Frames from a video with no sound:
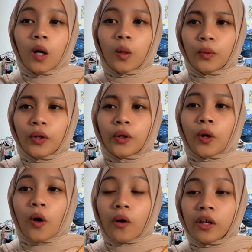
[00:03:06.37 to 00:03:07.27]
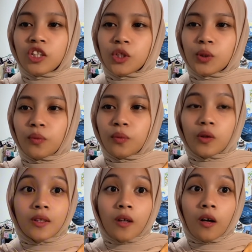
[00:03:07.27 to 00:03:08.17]
we are going to
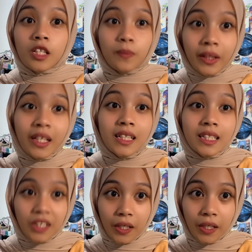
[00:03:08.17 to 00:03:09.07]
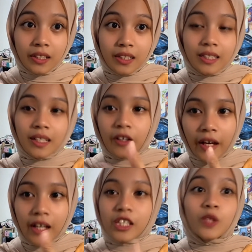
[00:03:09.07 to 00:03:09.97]
focus on speaking skills.
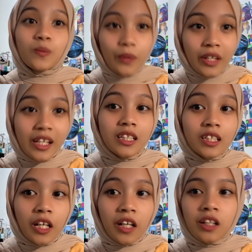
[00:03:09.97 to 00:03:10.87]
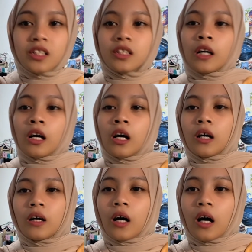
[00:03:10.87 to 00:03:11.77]
Okay, speaking skills,
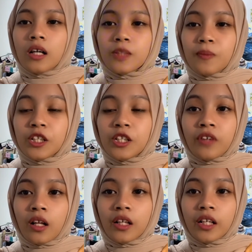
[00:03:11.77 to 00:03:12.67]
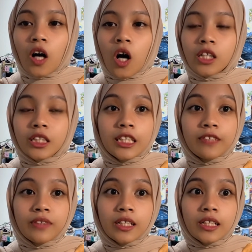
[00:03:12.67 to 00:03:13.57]
specifically on
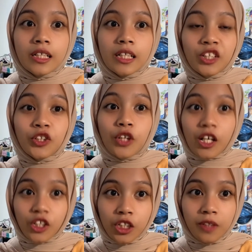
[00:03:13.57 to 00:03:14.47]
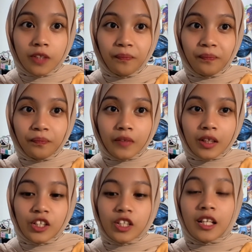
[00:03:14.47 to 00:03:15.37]
giving instruction,
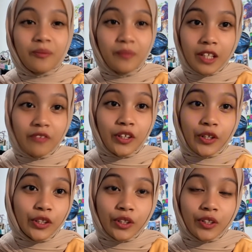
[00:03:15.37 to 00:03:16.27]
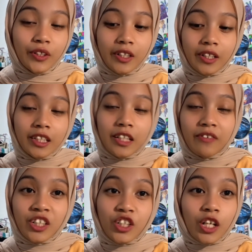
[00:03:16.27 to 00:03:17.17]
just like me giving
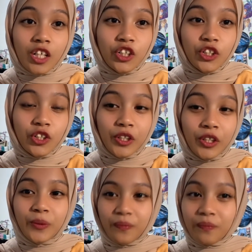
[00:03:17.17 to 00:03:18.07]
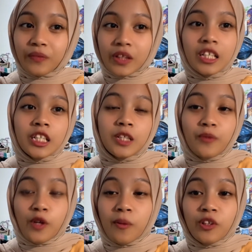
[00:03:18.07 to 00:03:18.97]
instruction to you. It's
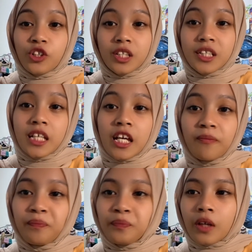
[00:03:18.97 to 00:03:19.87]
pretty much the same.